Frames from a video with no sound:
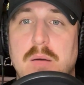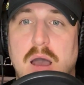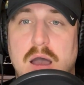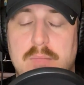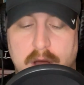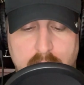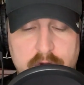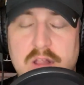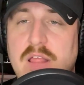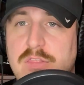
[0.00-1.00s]
um I
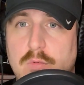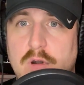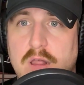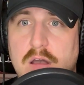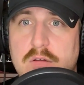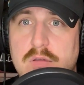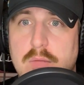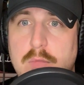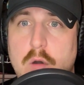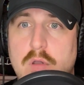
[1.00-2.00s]
really like the workout
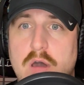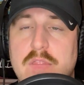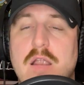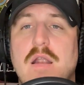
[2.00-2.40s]
mode on there.